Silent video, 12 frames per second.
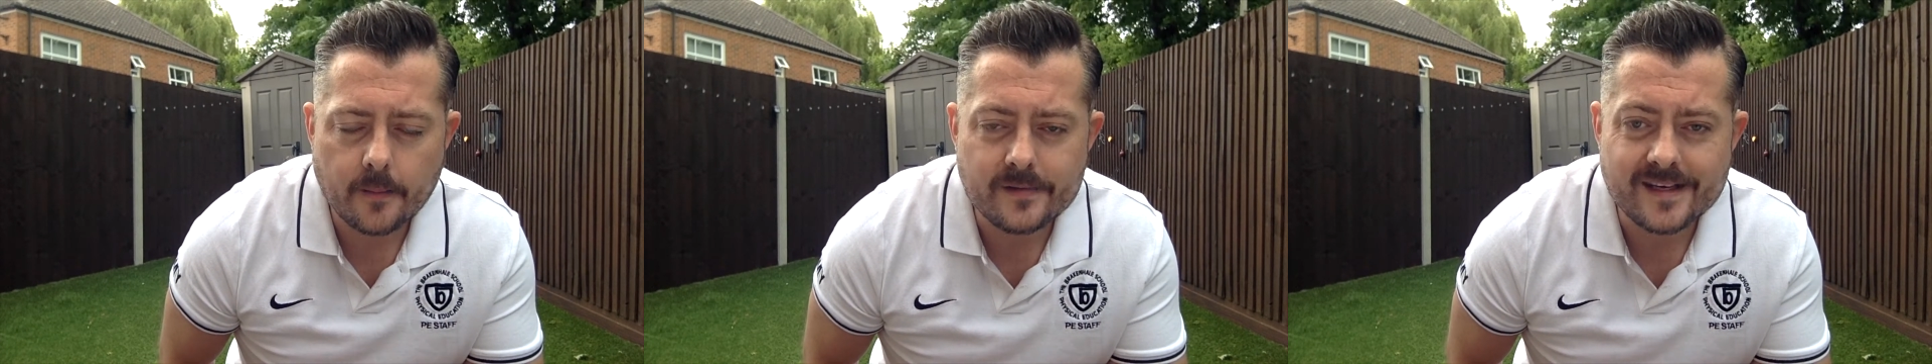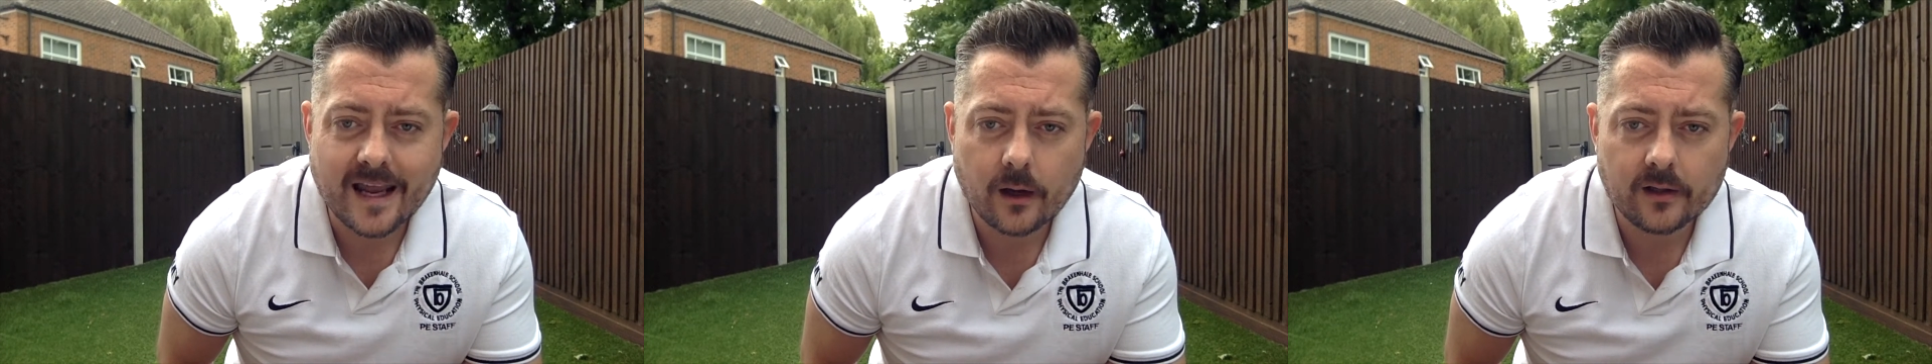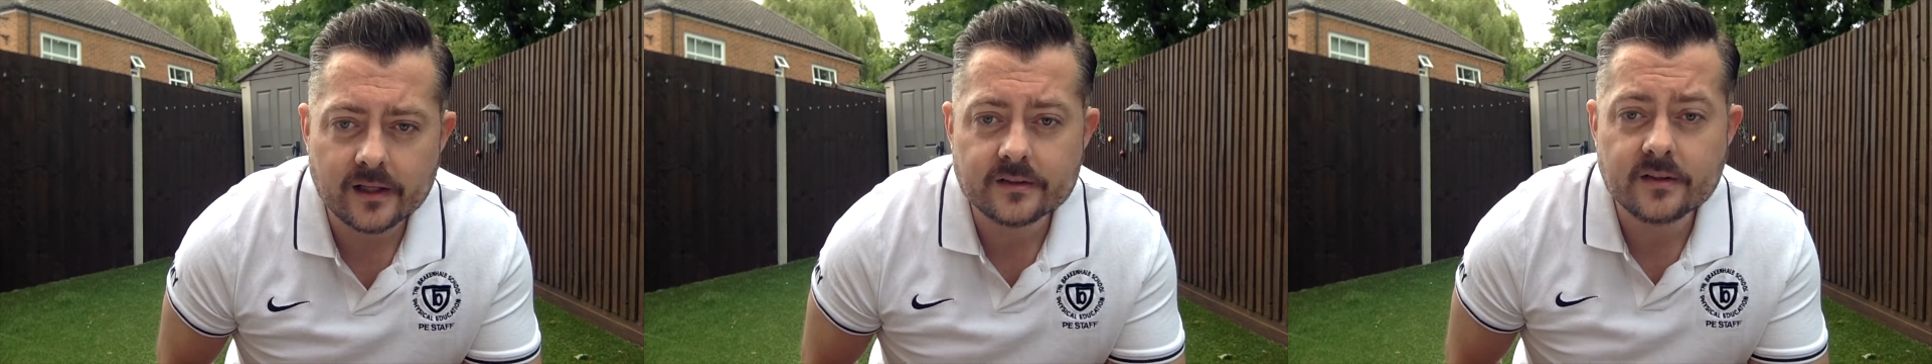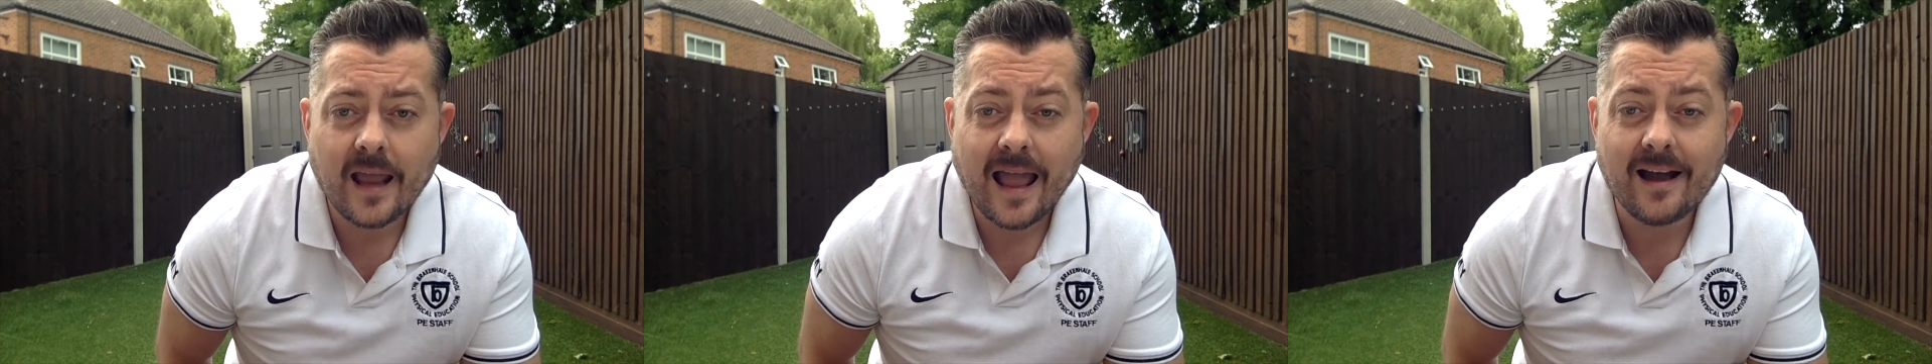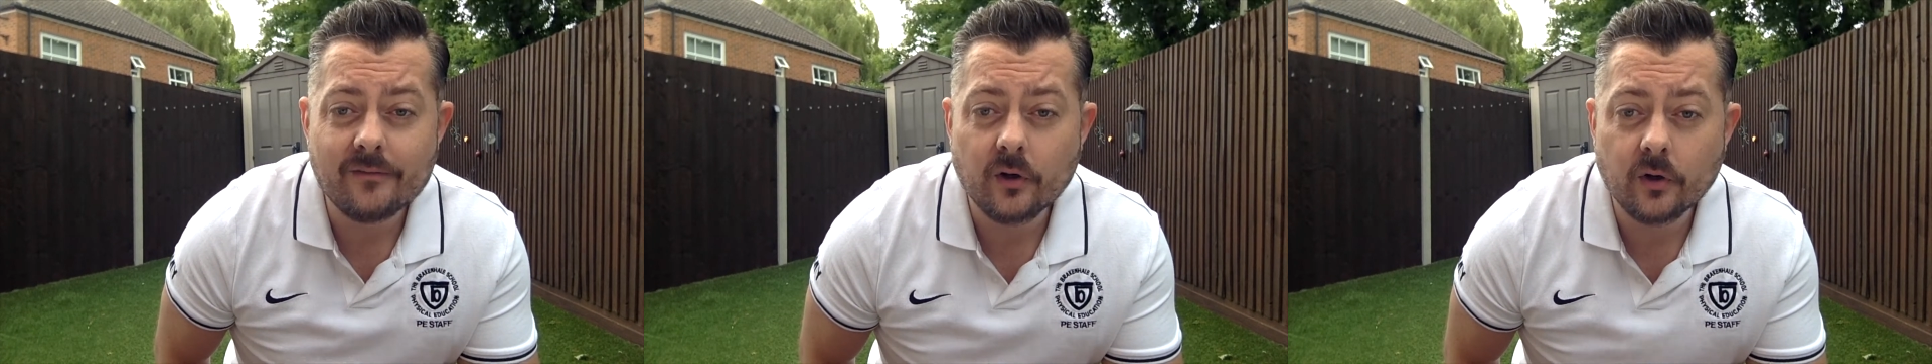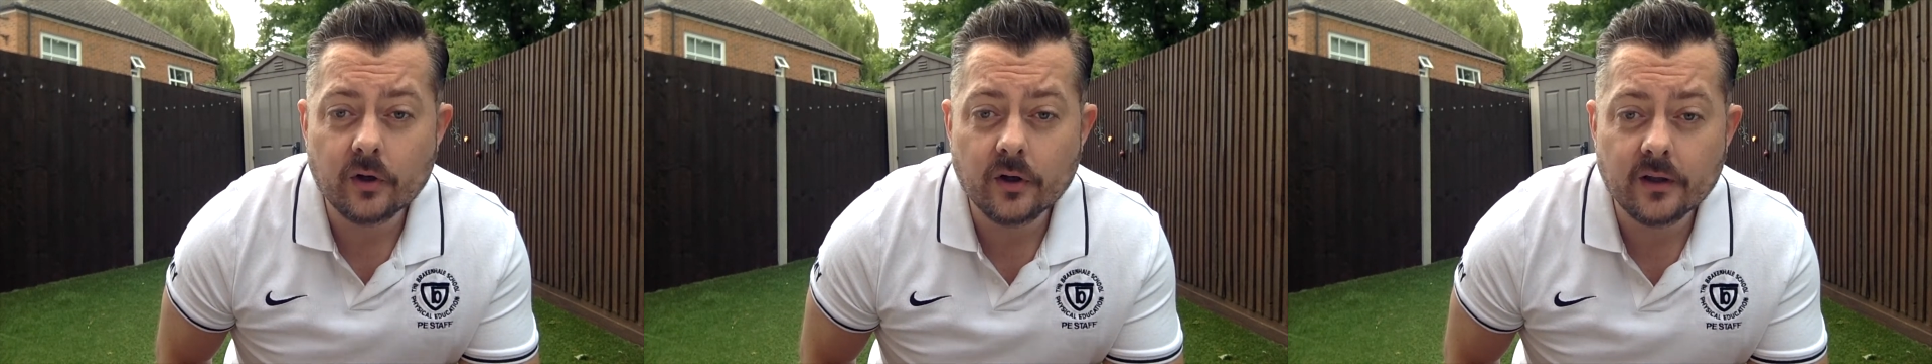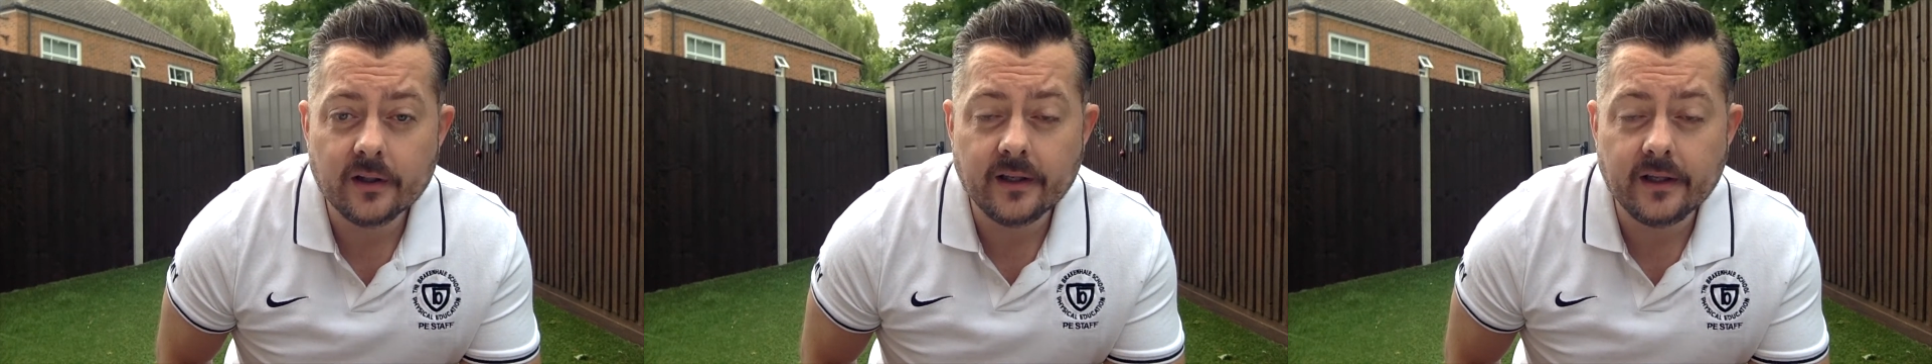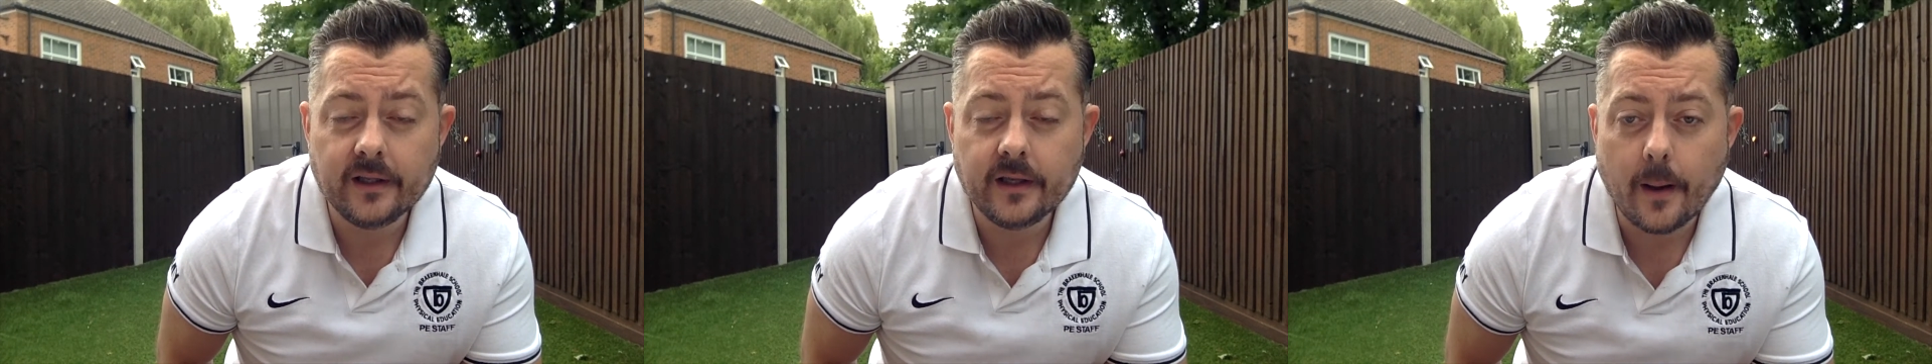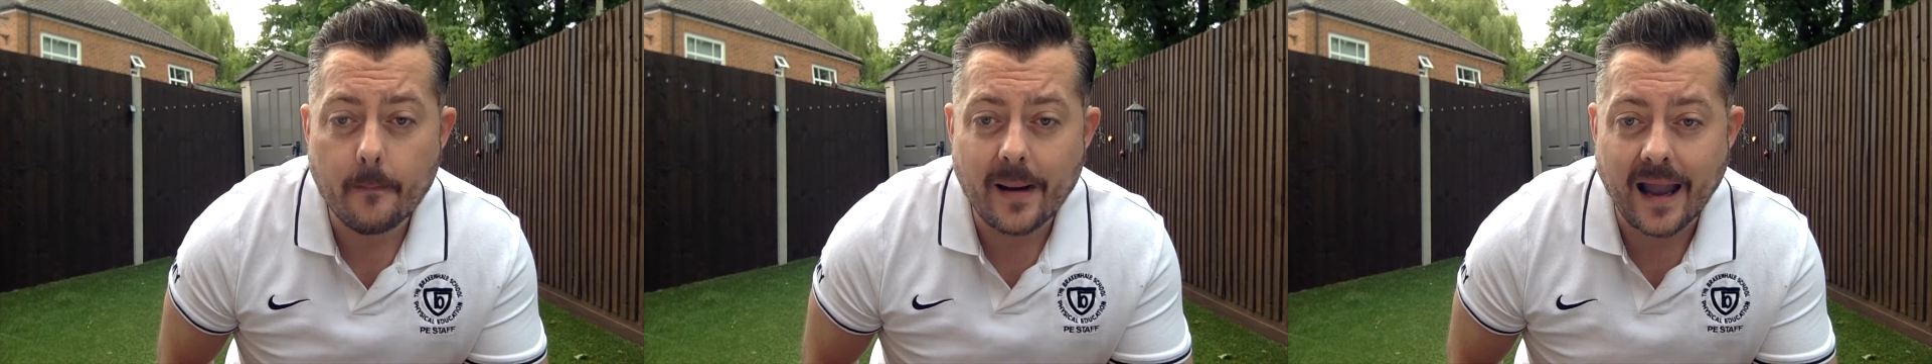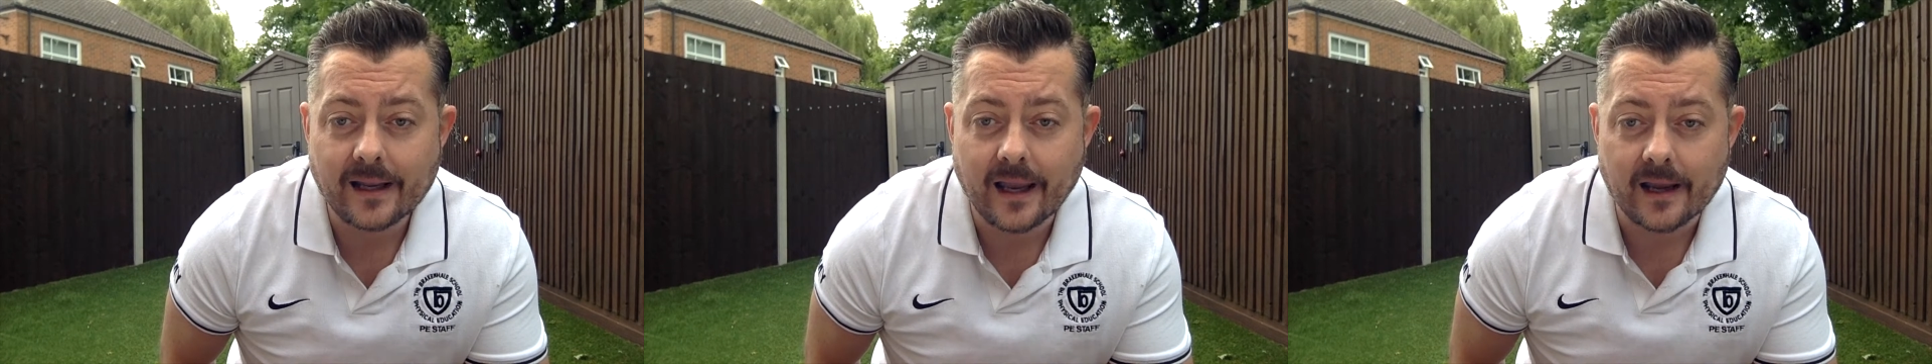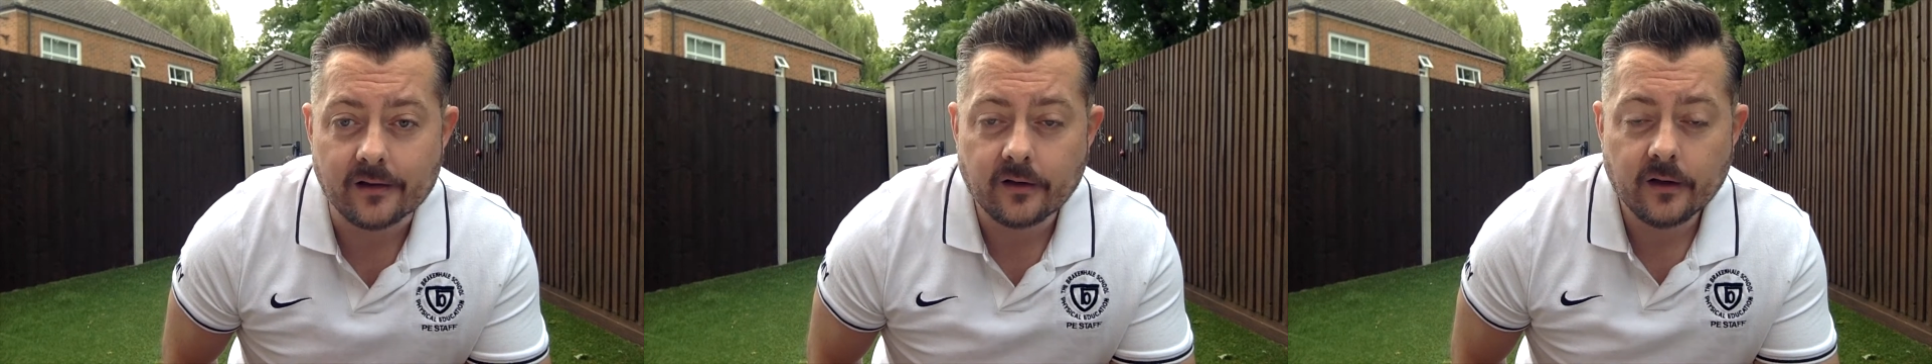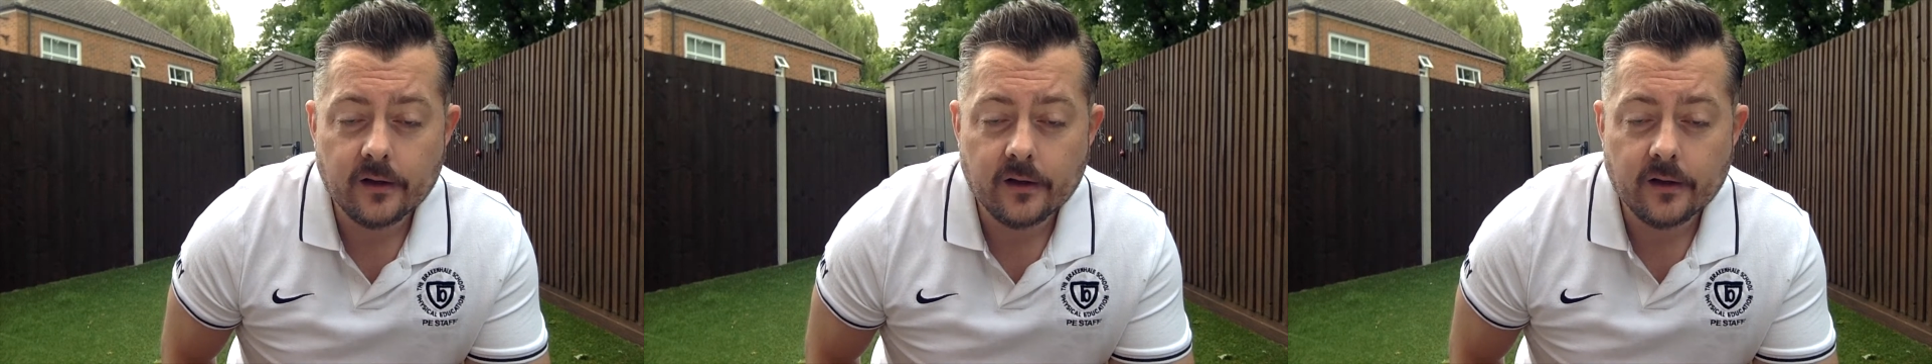now let's have a look at the backhand.